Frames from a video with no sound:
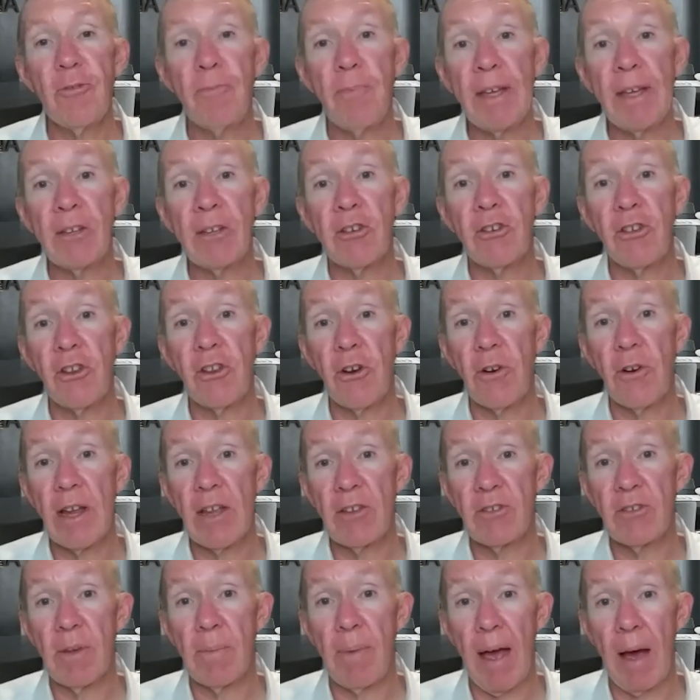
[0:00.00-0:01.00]
been
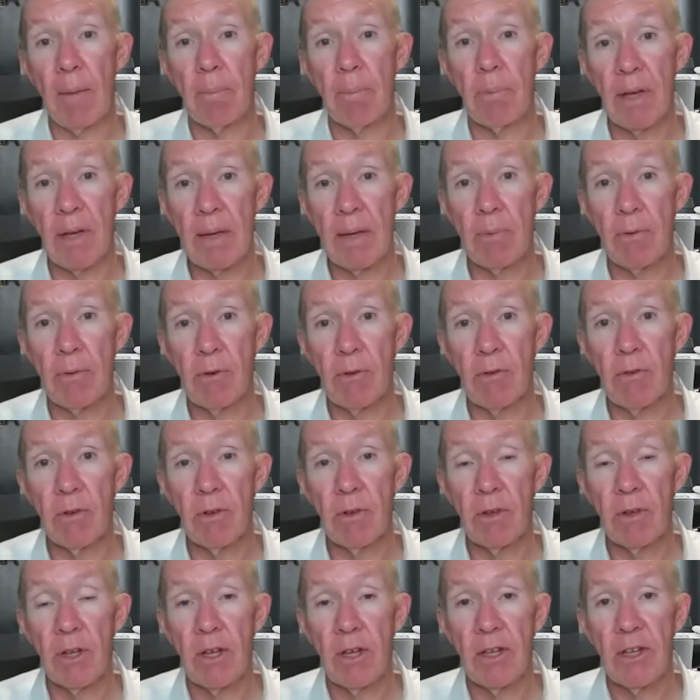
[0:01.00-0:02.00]
curious about
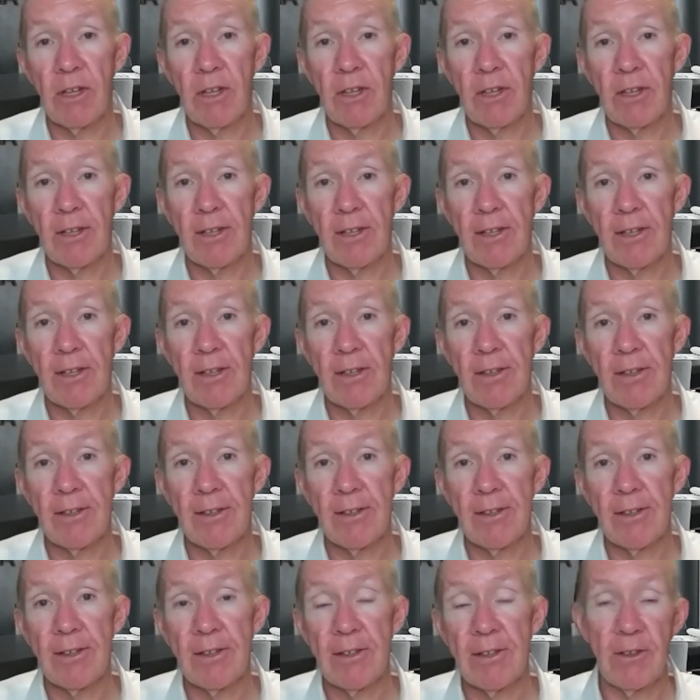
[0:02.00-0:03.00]
people.
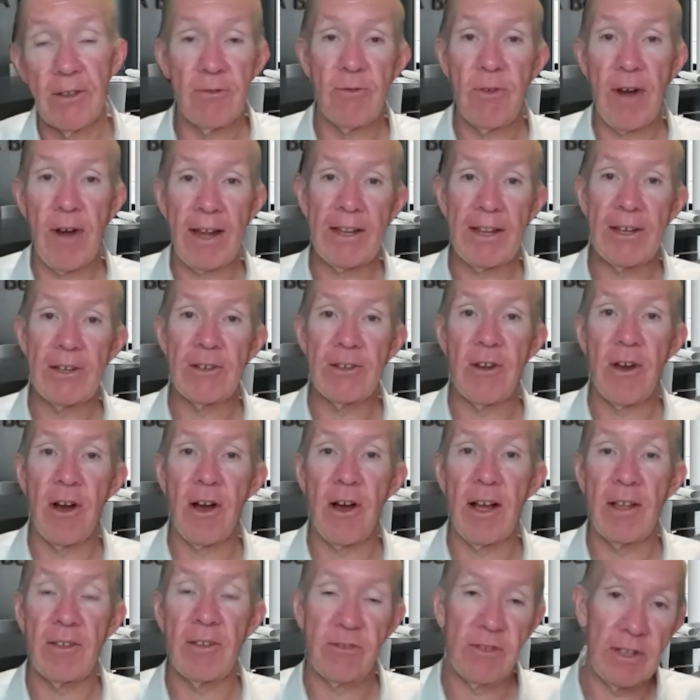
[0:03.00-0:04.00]
You've
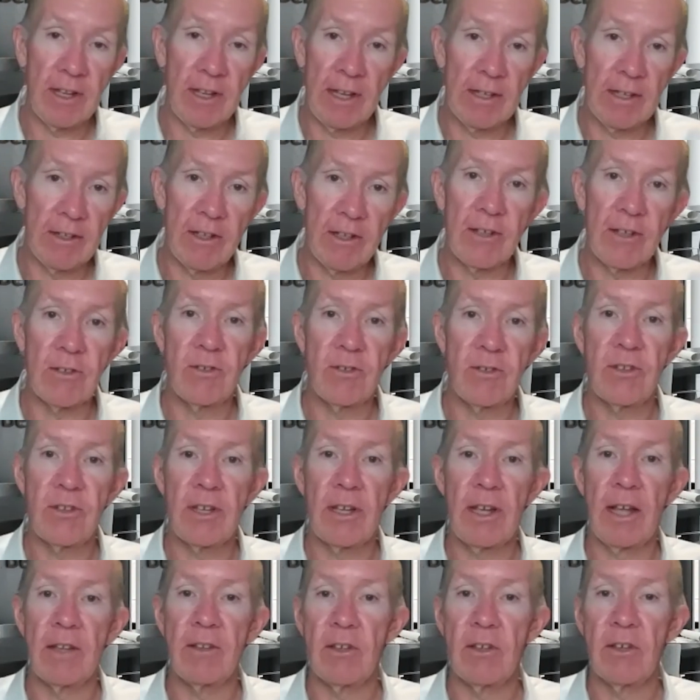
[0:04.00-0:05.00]
recognized, and you can
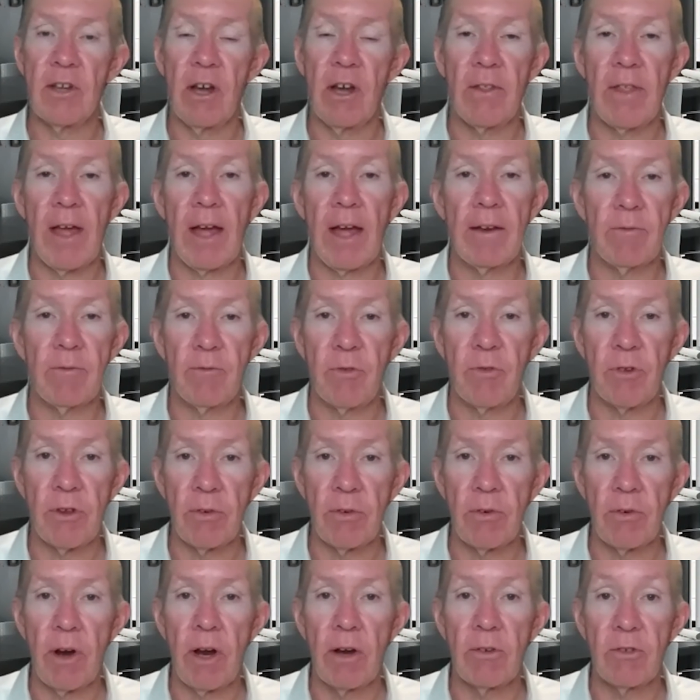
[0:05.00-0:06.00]
see, and that for
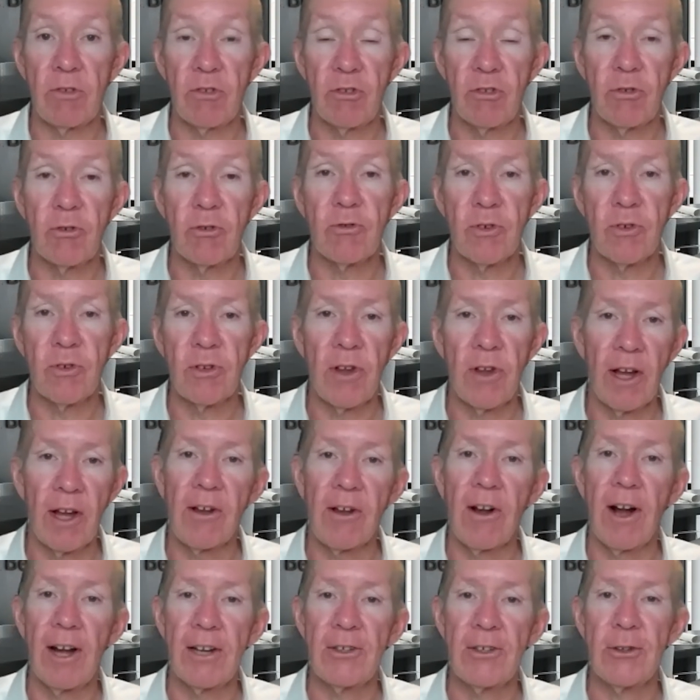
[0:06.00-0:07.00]
your own children, like
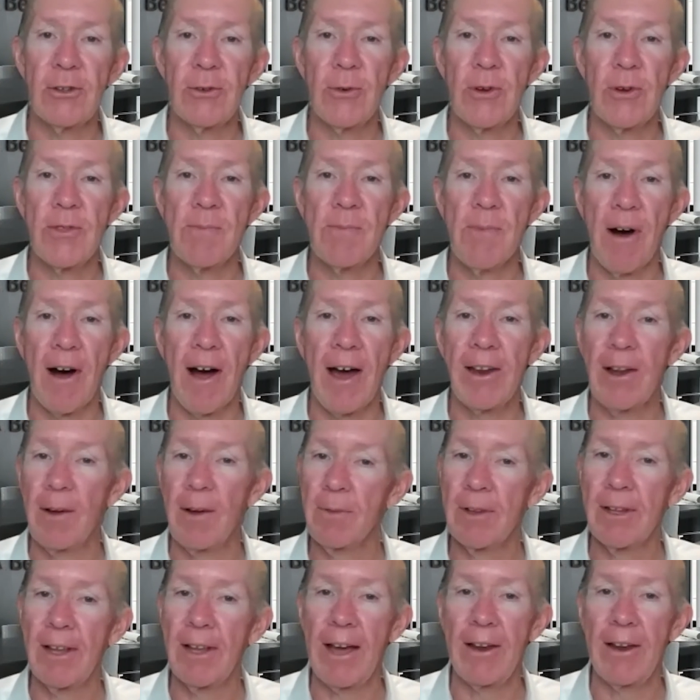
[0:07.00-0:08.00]
I do with mine.
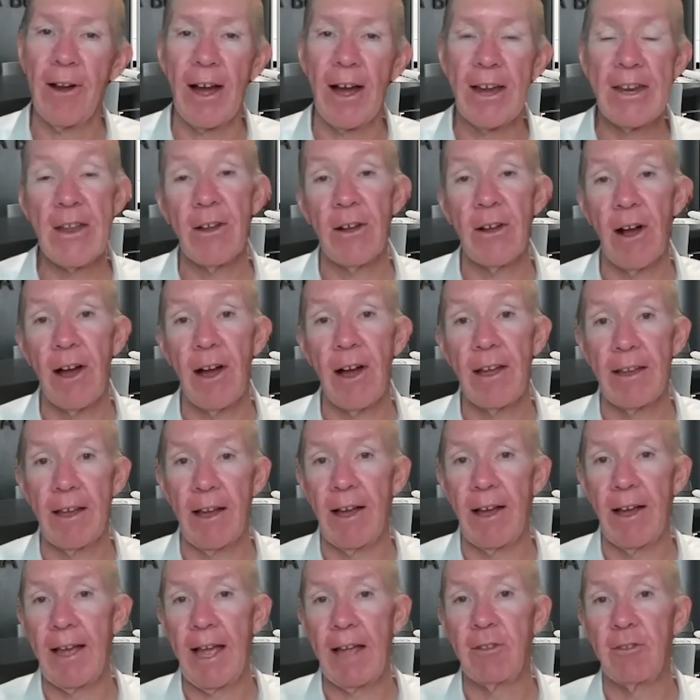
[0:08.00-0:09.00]
I'm glad
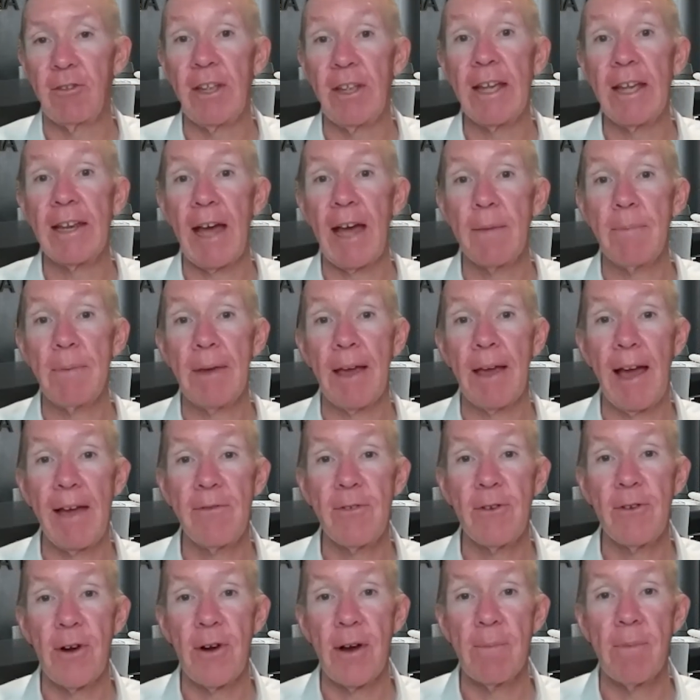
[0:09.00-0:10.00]
I had DNA
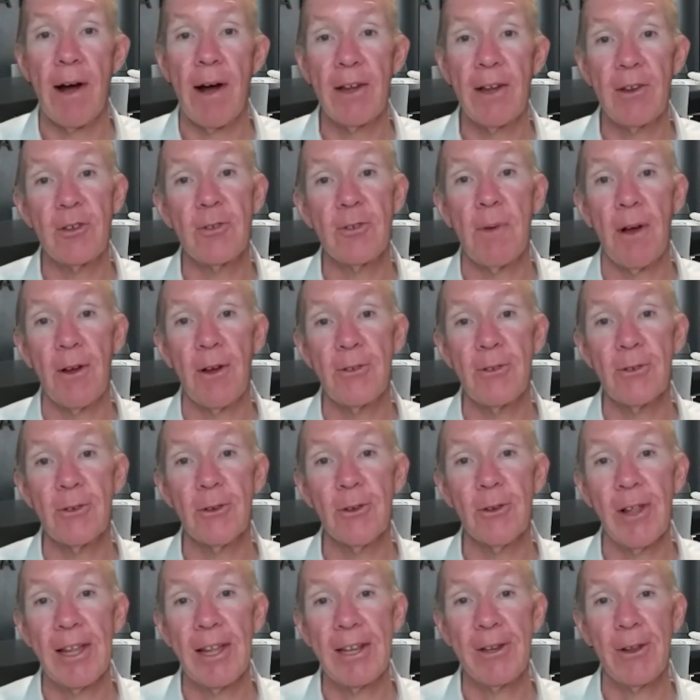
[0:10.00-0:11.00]
behavior at my
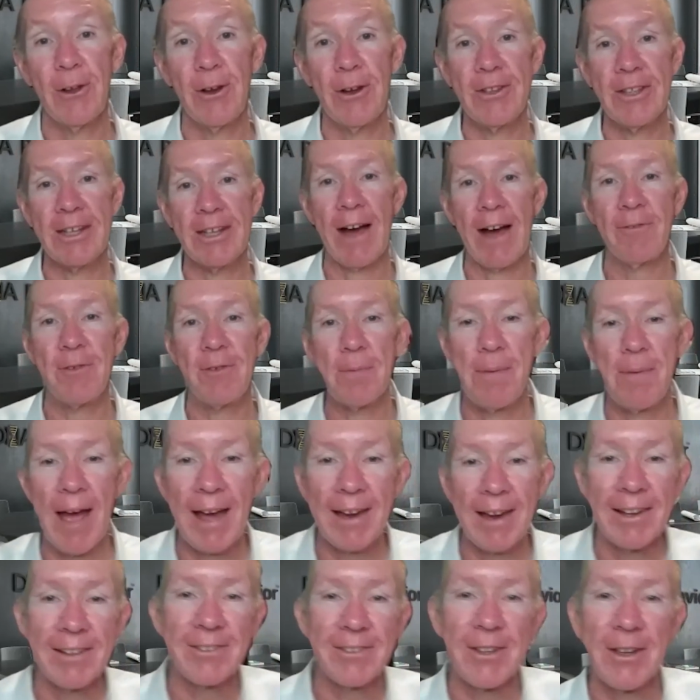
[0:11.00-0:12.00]
disposal and learned enough
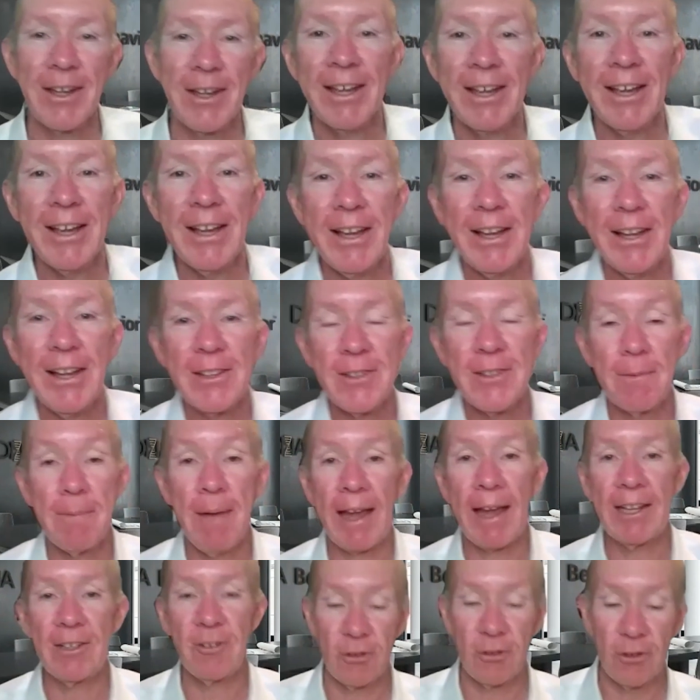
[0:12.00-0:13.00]
about it to
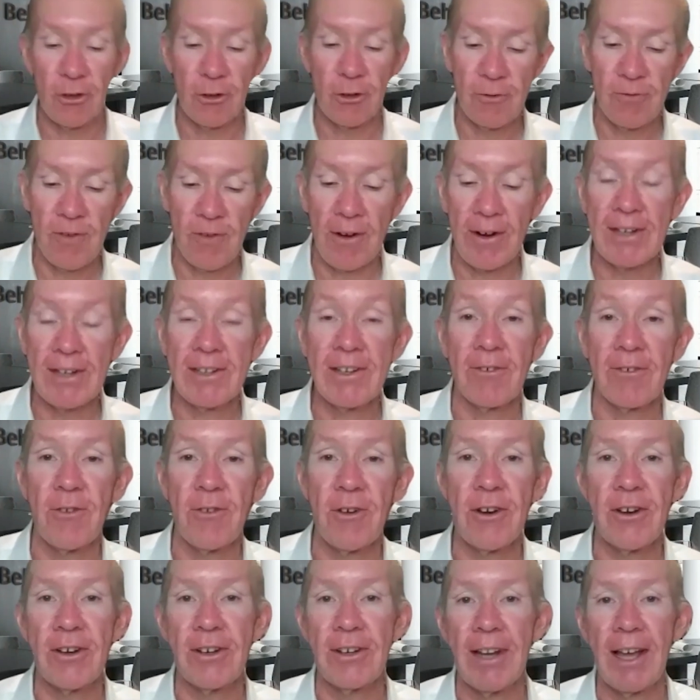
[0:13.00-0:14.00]
manage two very
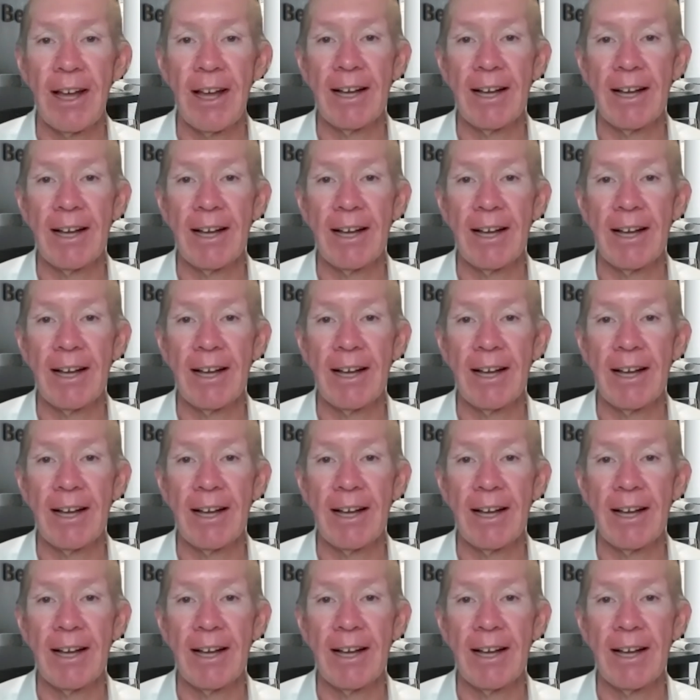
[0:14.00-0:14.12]
different